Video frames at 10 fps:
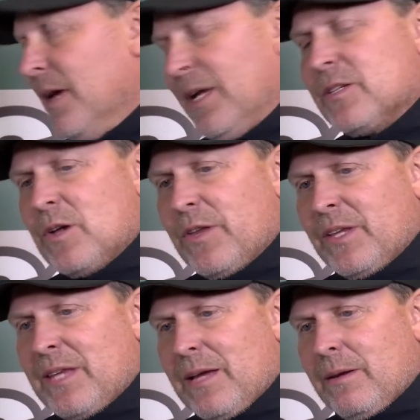And so I
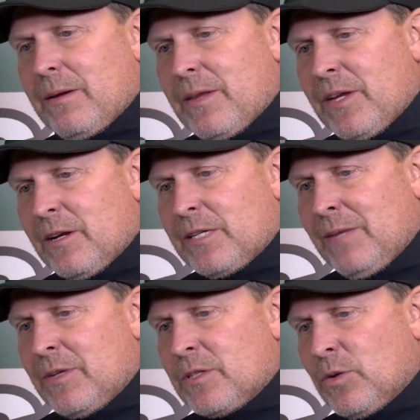think that you know, I think our
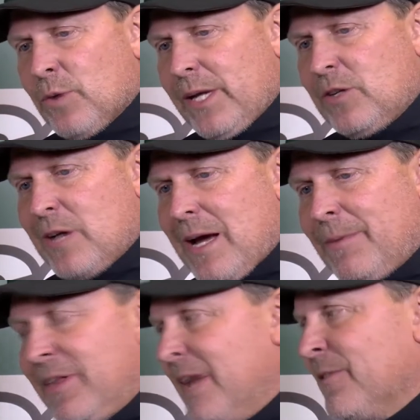team does a great
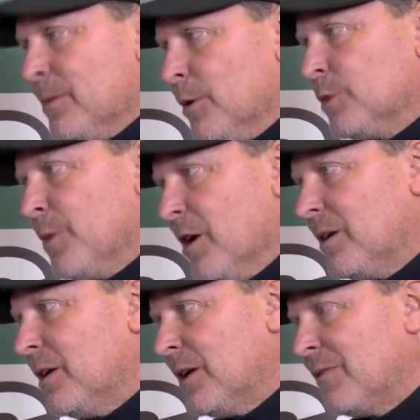job of that for the most
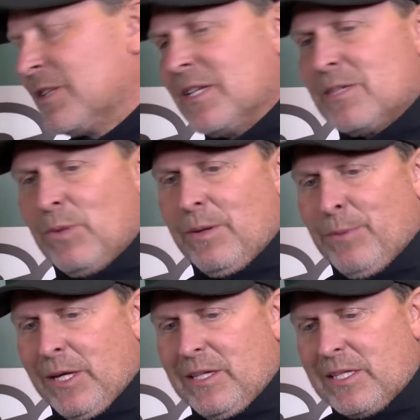part. You know, ever since we
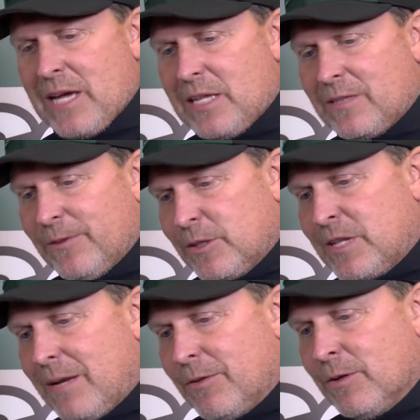played these guys the first time.